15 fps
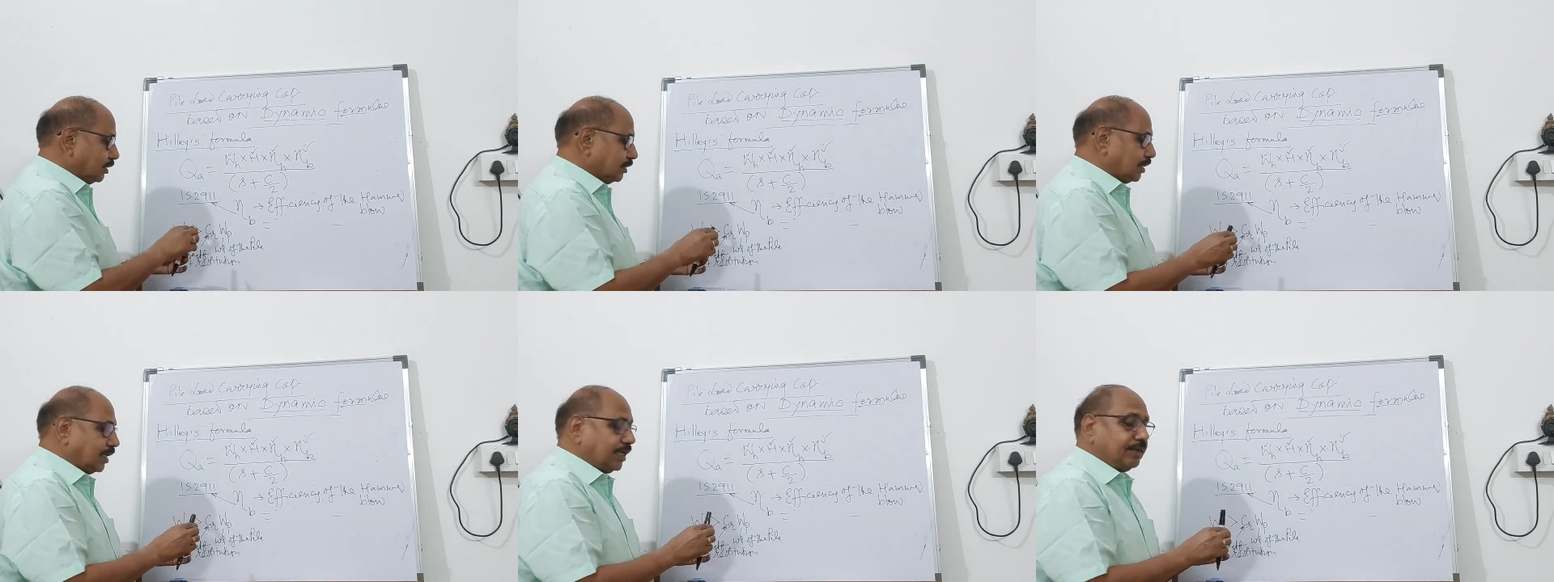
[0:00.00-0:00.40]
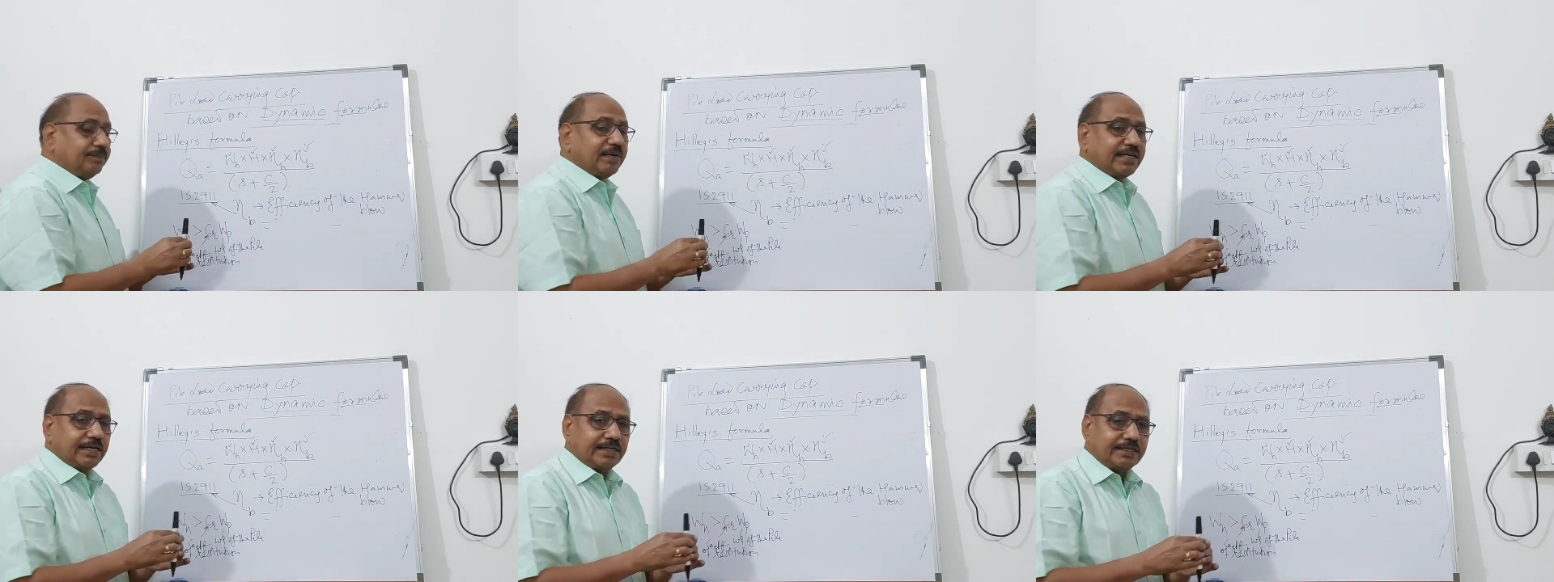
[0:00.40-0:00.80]
the
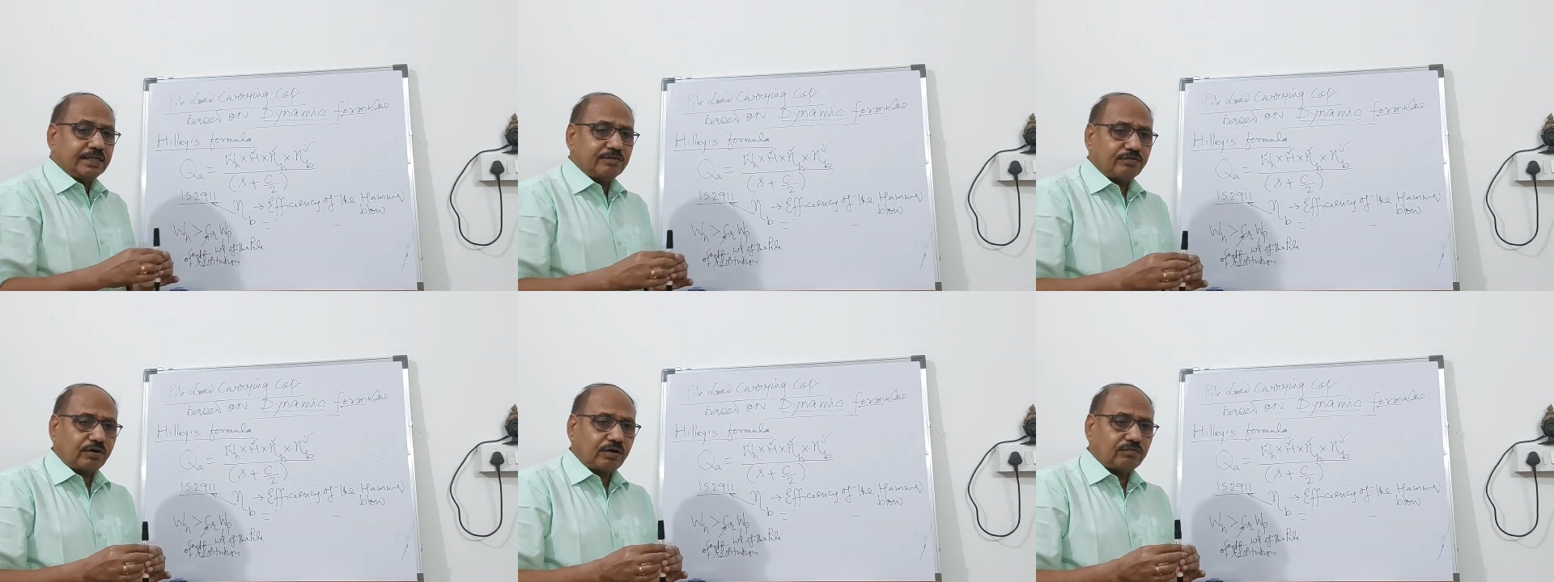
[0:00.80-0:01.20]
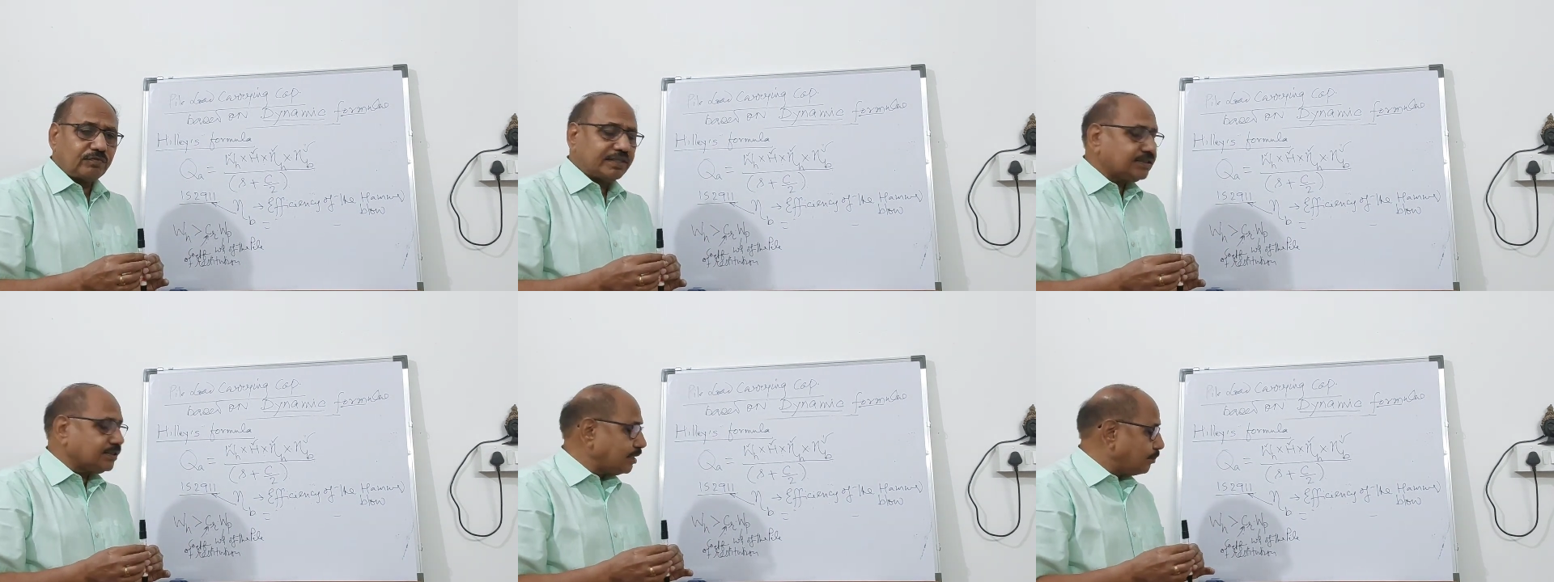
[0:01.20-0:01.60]
material from
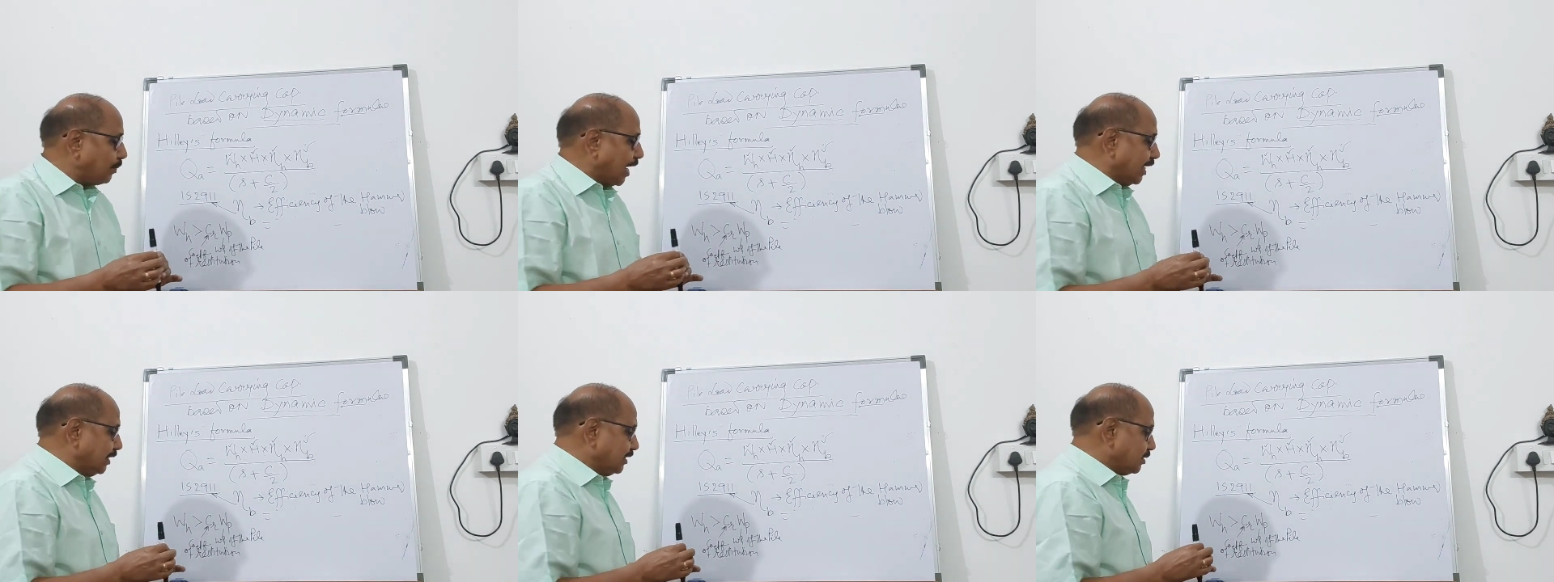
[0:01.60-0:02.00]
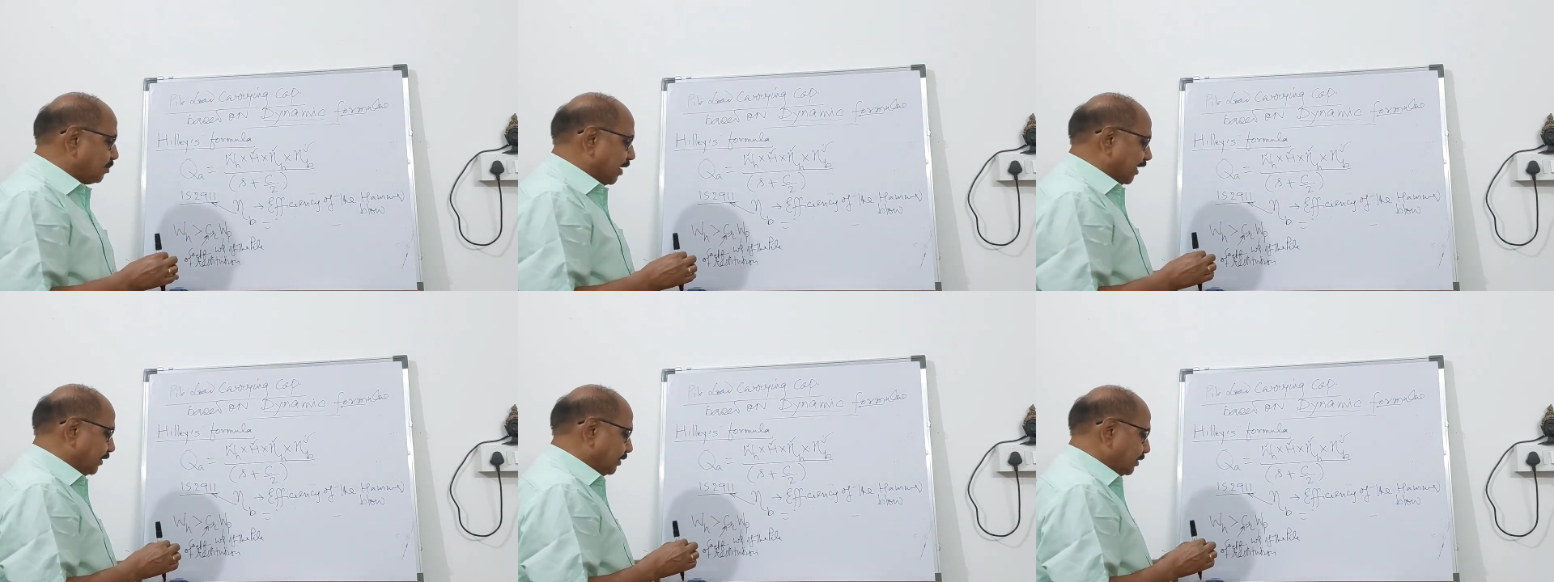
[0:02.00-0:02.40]
which the pile is
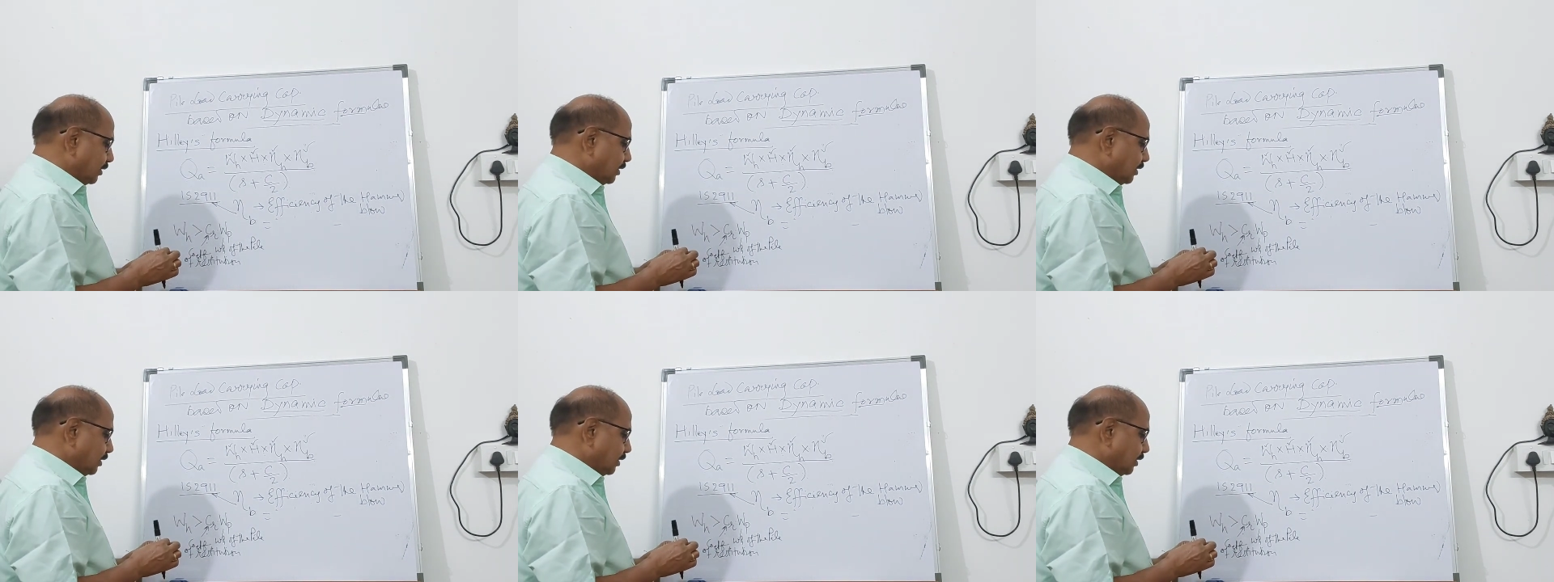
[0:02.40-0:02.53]
made.